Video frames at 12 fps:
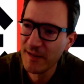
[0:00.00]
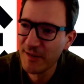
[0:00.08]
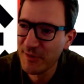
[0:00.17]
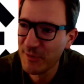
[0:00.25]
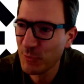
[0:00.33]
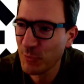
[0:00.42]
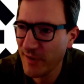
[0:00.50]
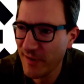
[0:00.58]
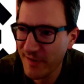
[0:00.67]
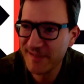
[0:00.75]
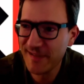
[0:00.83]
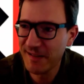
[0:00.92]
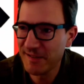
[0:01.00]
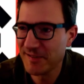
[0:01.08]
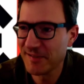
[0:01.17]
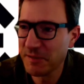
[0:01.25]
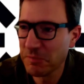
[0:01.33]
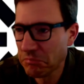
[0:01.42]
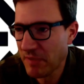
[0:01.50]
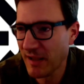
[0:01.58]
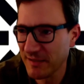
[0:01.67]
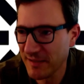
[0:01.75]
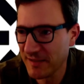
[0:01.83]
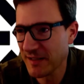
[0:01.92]
doing aesthetics
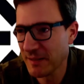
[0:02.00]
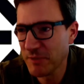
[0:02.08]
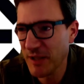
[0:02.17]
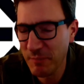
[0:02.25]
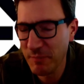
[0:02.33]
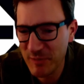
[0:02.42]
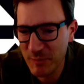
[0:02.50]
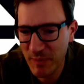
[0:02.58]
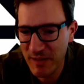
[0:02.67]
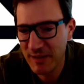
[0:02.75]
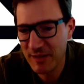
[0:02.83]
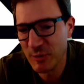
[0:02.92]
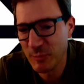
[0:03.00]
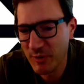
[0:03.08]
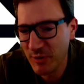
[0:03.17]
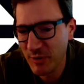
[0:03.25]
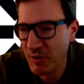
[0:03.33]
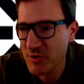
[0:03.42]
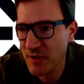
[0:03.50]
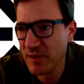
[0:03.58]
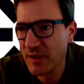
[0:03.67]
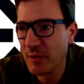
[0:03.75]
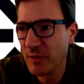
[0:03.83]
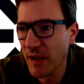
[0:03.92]
at the same time as medical dermatology. I
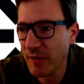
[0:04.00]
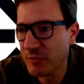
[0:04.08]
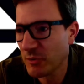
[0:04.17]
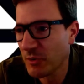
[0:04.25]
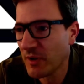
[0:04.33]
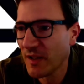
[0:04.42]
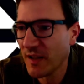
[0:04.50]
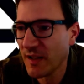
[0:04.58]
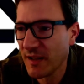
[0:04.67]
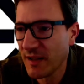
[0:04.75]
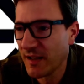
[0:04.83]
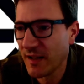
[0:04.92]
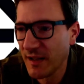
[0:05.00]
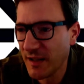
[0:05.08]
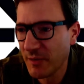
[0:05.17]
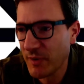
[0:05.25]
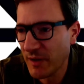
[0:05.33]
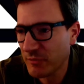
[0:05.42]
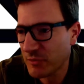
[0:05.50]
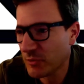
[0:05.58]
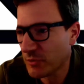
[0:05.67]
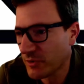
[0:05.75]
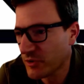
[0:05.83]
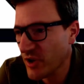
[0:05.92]
think we have
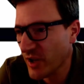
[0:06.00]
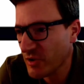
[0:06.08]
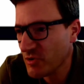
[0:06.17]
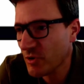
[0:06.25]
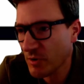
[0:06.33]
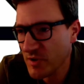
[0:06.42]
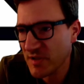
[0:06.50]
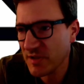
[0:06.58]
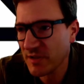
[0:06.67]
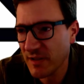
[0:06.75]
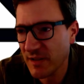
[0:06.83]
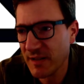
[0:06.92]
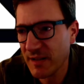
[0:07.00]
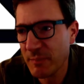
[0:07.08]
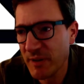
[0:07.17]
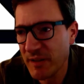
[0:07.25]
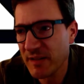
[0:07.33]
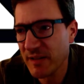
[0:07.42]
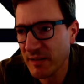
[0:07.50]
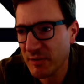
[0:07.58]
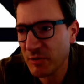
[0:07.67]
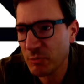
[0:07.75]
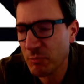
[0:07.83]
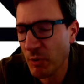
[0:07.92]
to change course a little bit
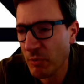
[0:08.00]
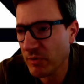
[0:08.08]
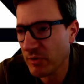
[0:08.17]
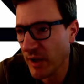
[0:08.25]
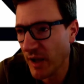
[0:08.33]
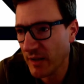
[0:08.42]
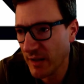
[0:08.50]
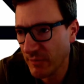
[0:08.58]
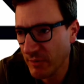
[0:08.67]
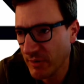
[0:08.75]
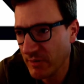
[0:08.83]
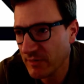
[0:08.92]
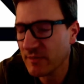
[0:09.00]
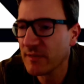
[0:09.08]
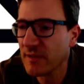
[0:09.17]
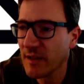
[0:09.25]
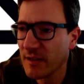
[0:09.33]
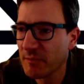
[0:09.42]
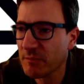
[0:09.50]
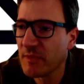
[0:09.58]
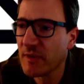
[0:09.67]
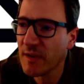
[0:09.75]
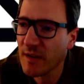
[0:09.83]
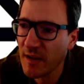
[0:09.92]
and do both on a high level.
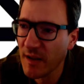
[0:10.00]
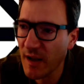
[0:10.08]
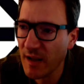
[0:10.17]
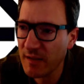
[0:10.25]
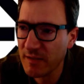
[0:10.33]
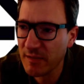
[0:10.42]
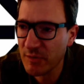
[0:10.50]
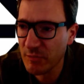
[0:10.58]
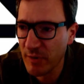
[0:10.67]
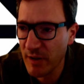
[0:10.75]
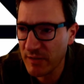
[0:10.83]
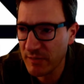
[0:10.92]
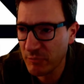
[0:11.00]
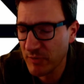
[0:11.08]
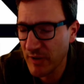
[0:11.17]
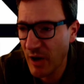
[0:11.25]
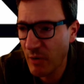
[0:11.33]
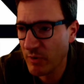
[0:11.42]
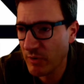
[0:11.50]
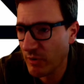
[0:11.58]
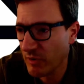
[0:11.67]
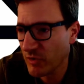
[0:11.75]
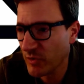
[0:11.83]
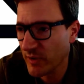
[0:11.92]
And right now we're
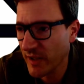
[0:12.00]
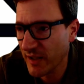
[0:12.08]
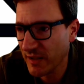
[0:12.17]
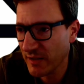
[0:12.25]
also getting,